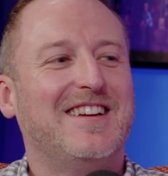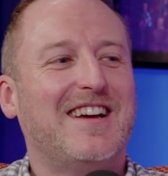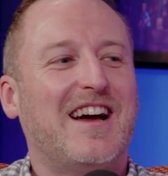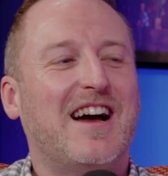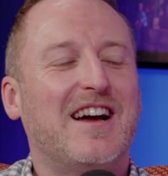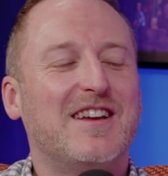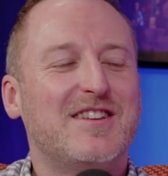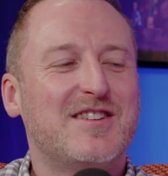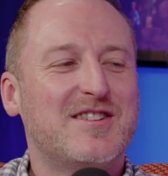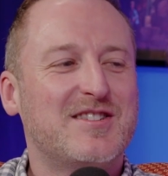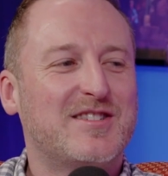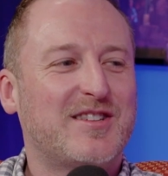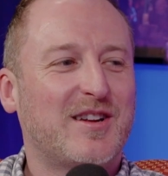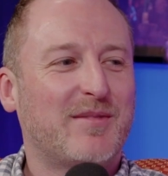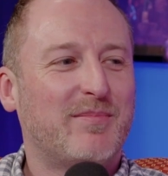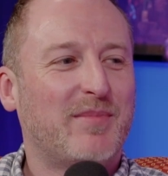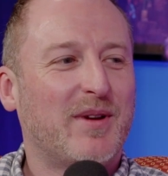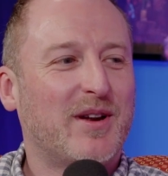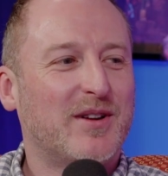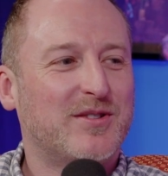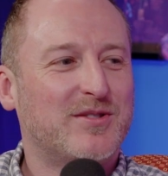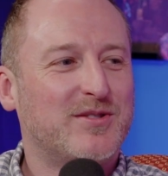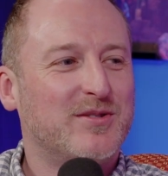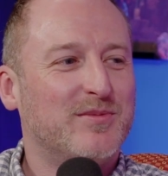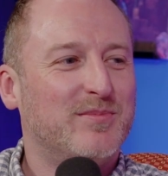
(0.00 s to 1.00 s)
I used a
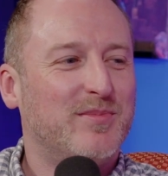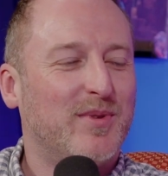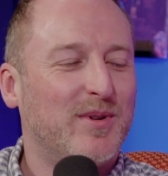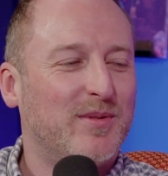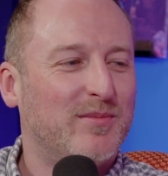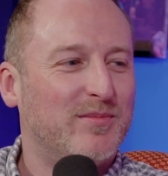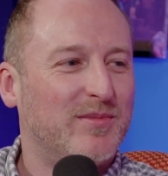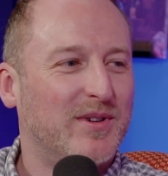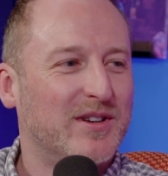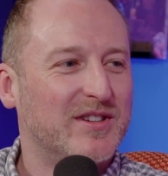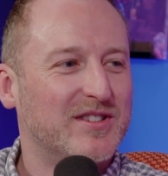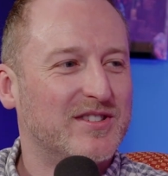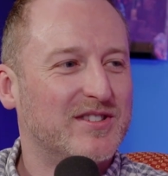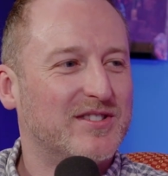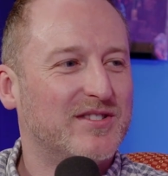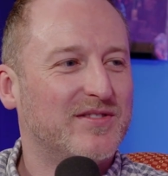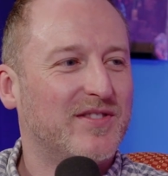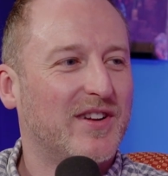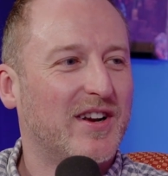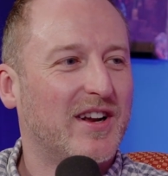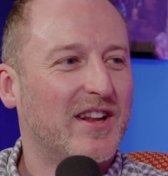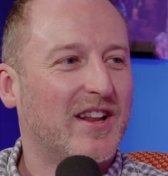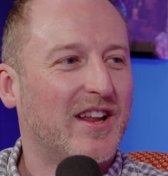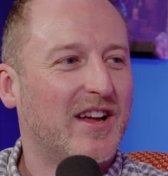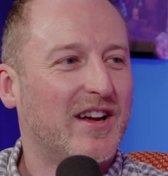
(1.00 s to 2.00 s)
petrol bomb once
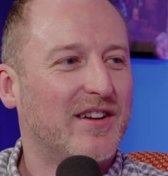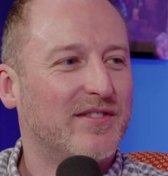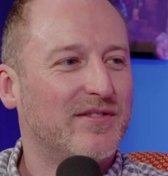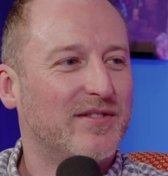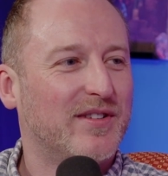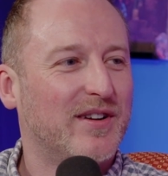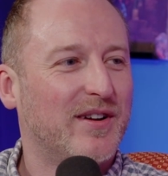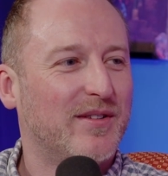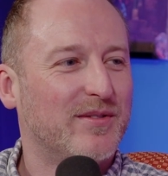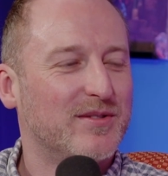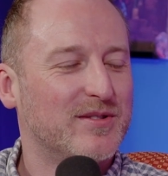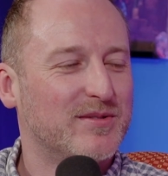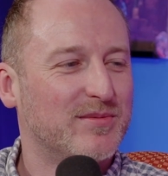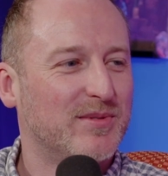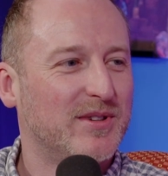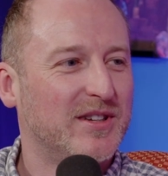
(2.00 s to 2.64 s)
for a laugh when I was